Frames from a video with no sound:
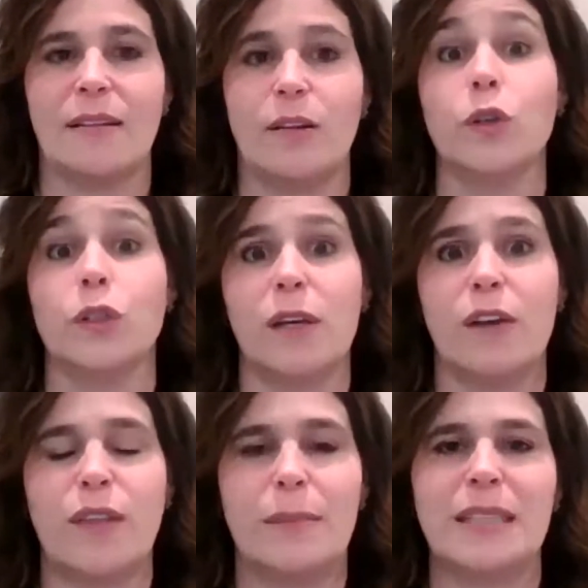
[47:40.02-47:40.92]
also
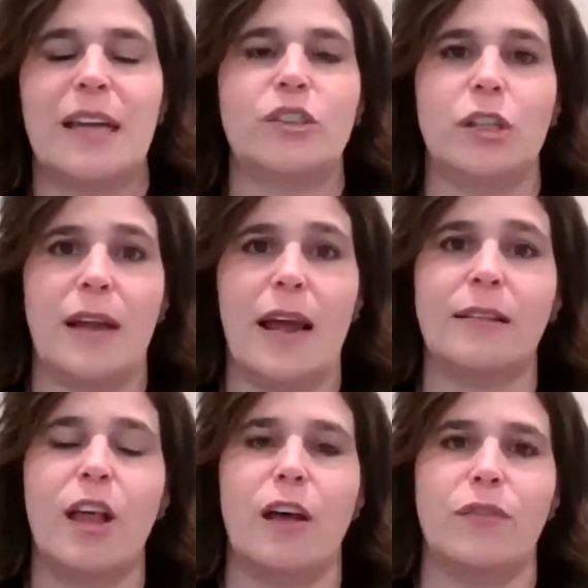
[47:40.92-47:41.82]
give them attention
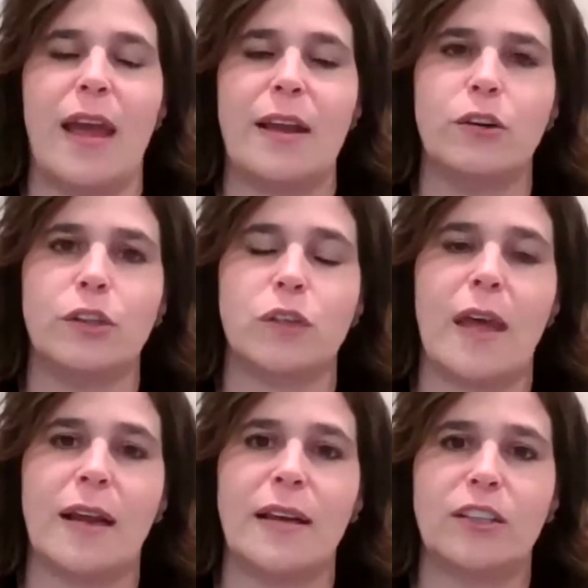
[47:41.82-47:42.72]
and love and nurture
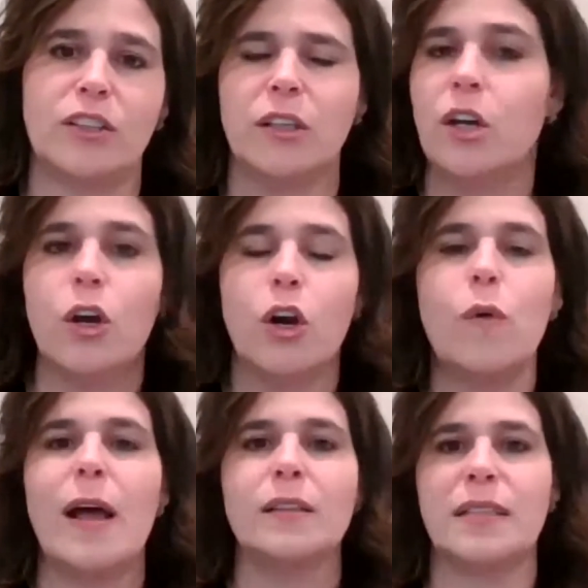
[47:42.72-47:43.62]
that connection?
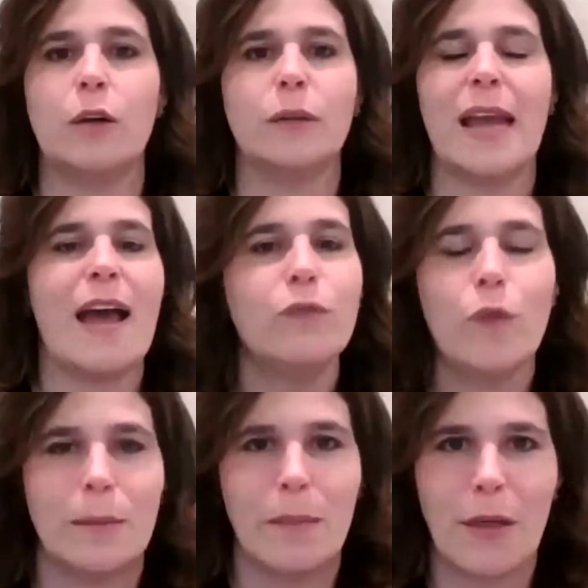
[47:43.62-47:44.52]
Who else? They only have
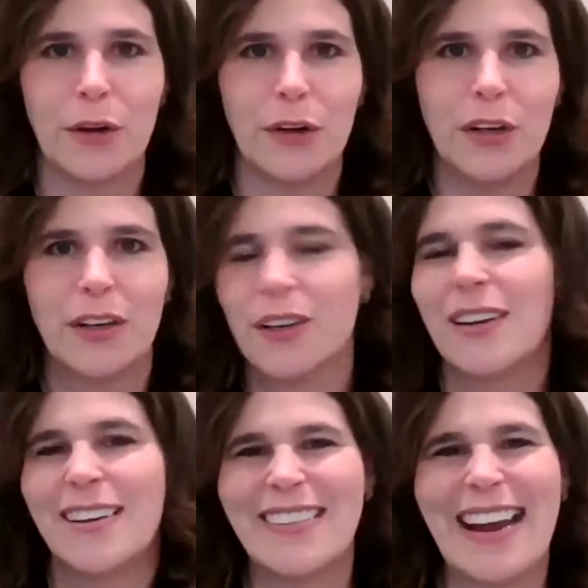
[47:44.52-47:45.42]
one mother,
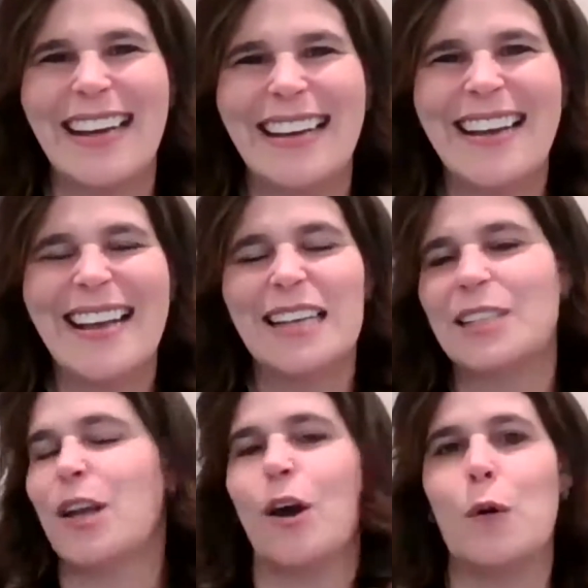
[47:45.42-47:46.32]
right?
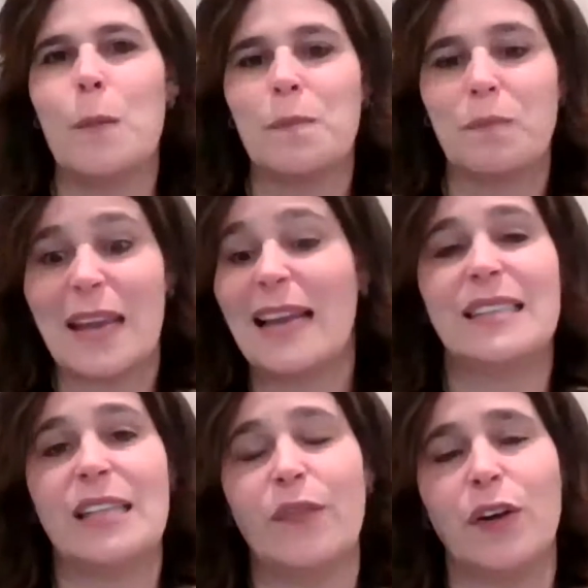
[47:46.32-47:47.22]
So
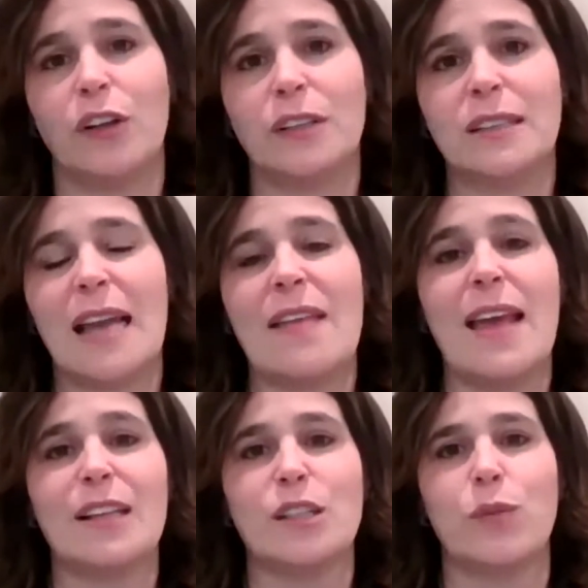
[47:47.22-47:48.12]
it's difficult. And
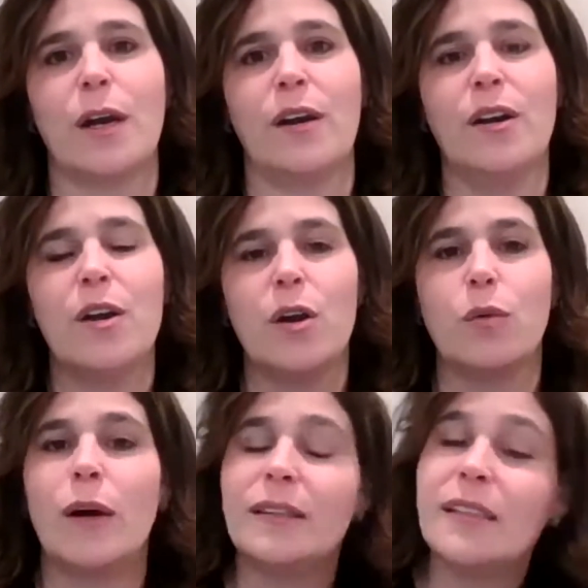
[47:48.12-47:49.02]
that's where
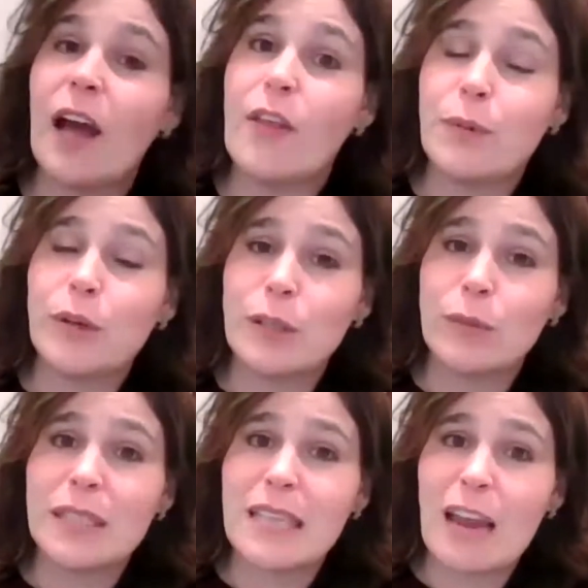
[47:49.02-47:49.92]
what the other person
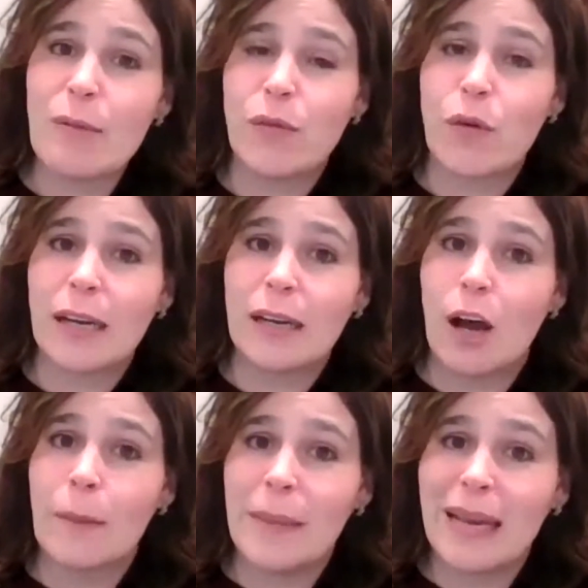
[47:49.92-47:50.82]
was saying before can
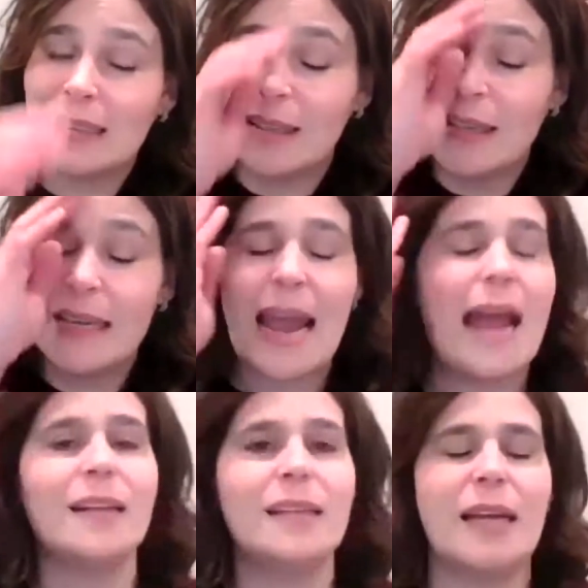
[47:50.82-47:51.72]
come in
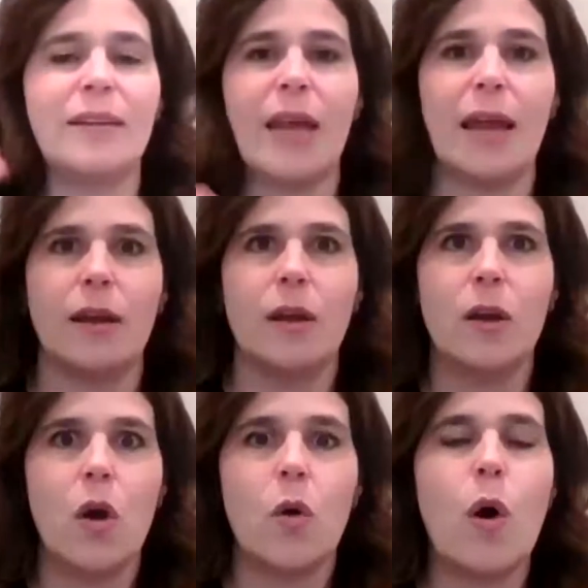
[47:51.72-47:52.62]
handy, and like,
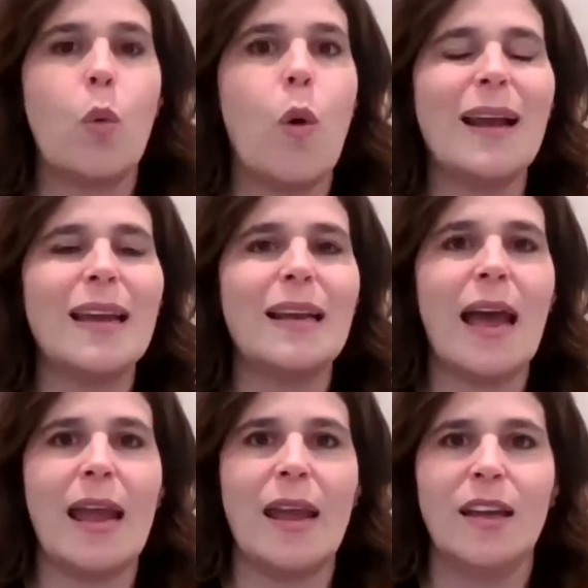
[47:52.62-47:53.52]
what can
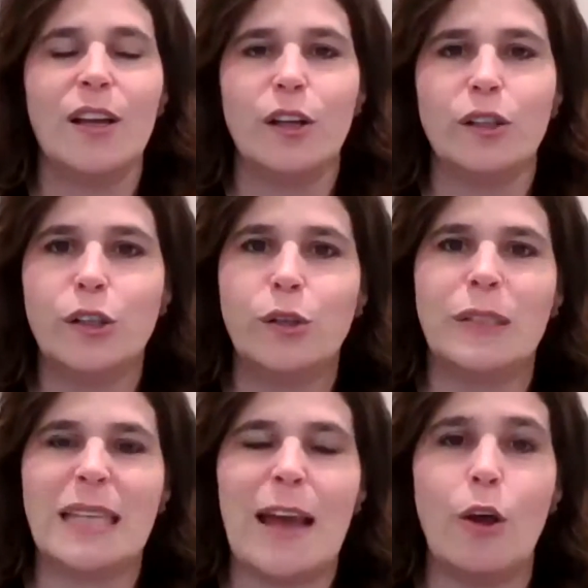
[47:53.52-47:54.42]
I do
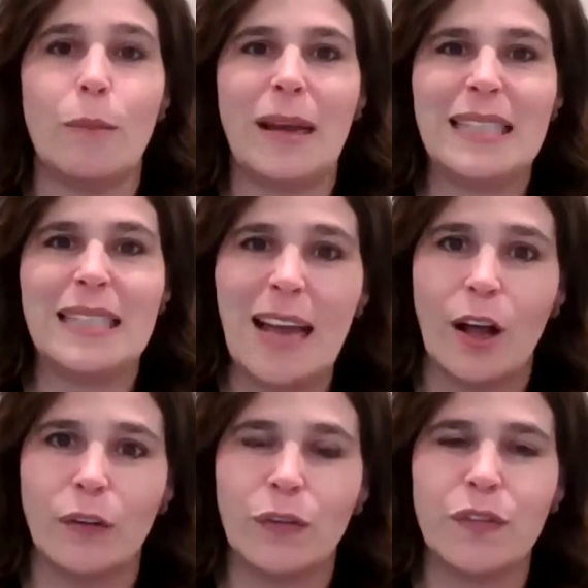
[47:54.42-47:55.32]
to help
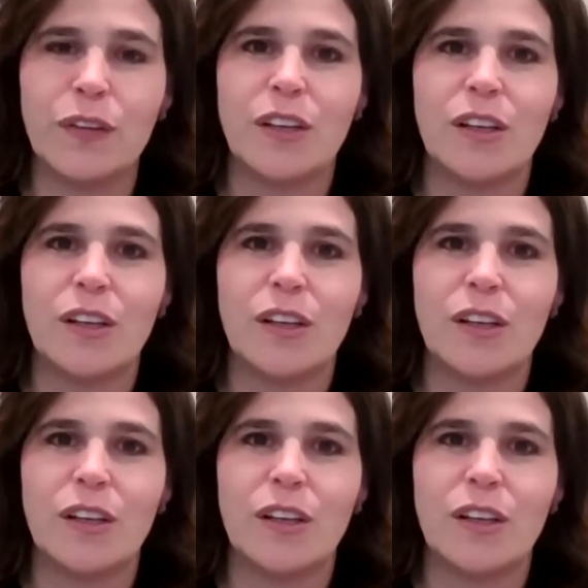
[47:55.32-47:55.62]
myself